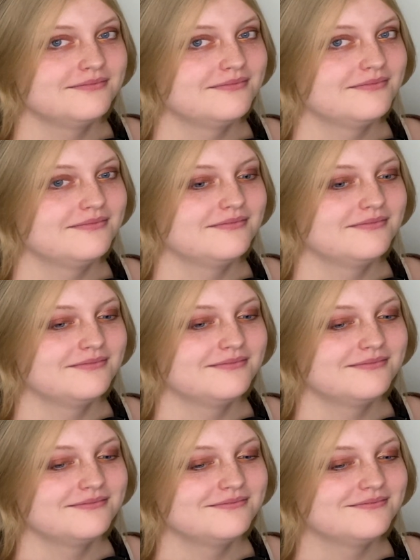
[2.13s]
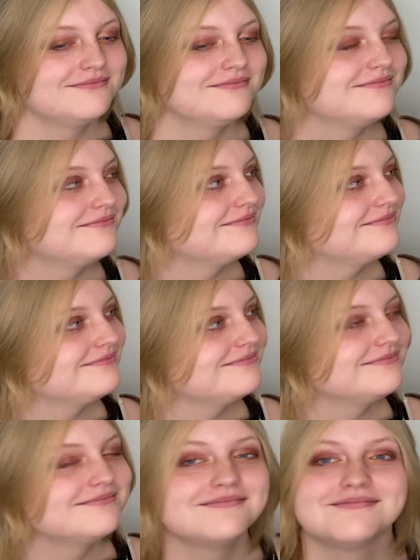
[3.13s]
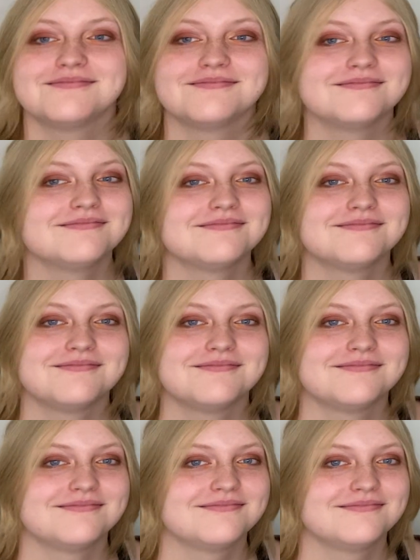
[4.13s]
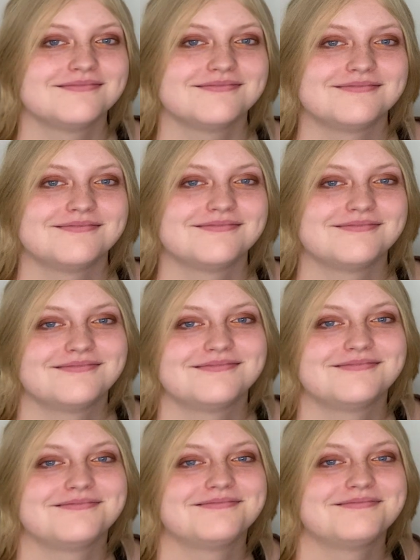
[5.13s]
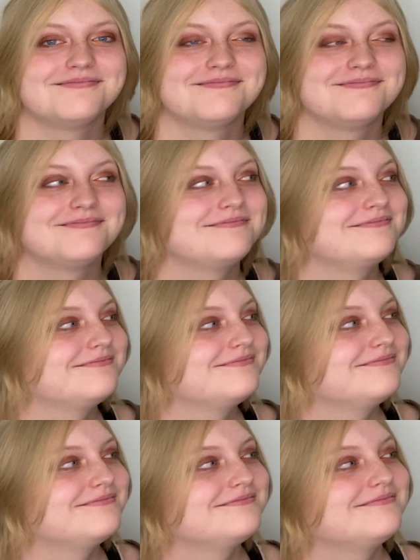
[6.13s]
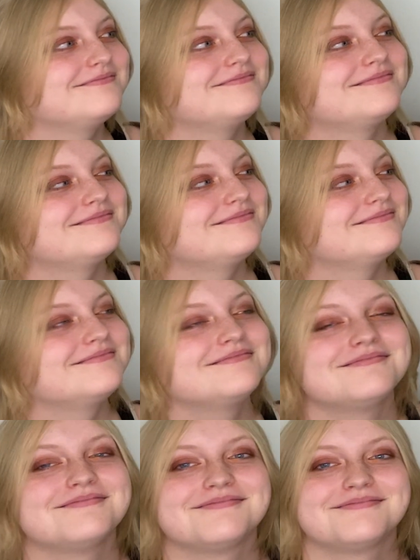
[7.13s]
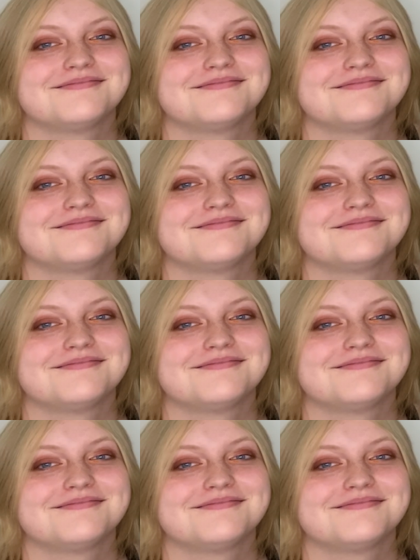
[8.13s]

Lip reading: [no speech]